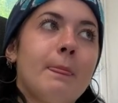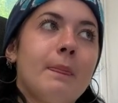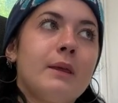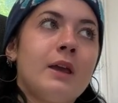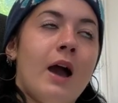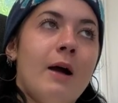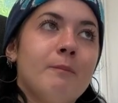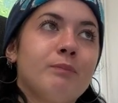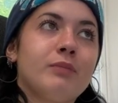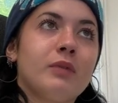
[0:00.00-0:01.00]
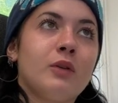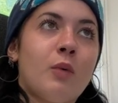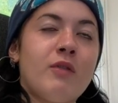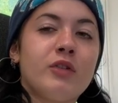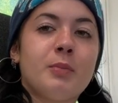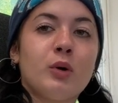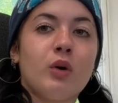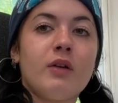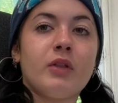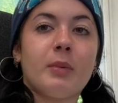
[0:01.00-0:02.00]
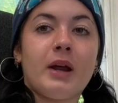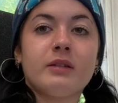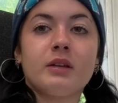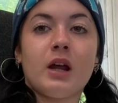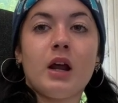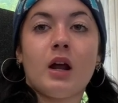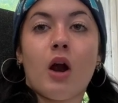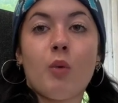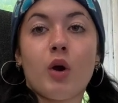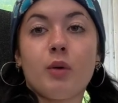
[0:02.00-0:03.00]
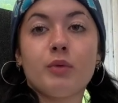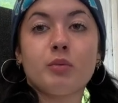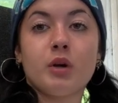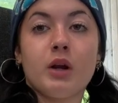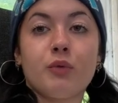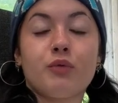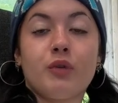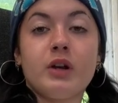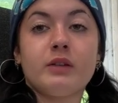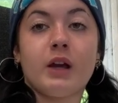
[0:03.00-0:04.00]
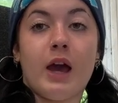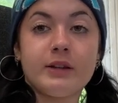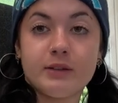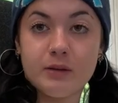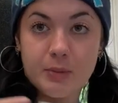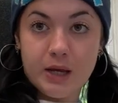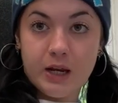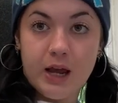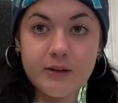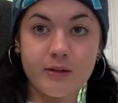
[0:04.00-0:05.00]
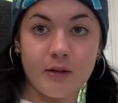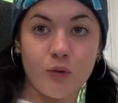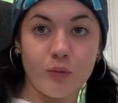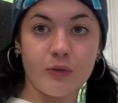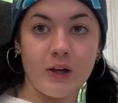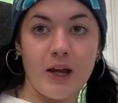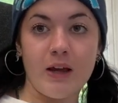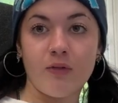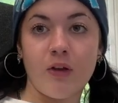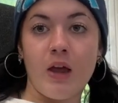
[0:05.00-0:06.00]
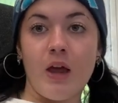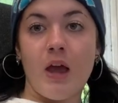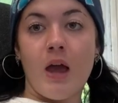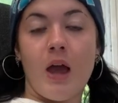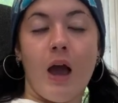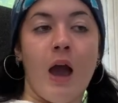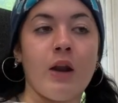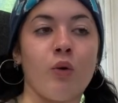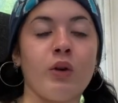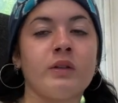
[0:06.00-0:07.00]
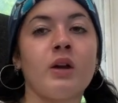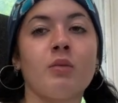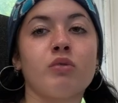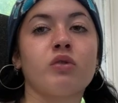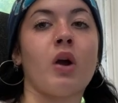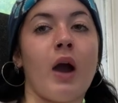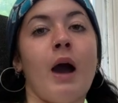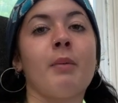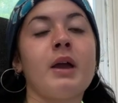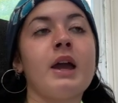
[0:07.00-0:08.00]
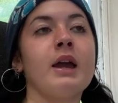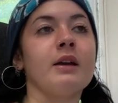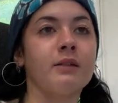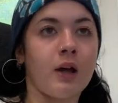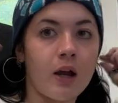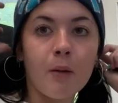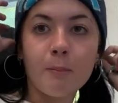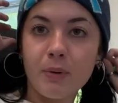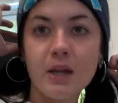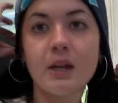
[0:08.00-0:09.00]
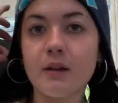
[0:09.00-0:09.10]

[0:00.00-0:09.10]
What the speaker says: yeah, the weather's been all over the place today. Like, I woke up this morning, it was freezing, hence the beanie, hence the long sleeve. And honestly, I'm so happy it is like beanie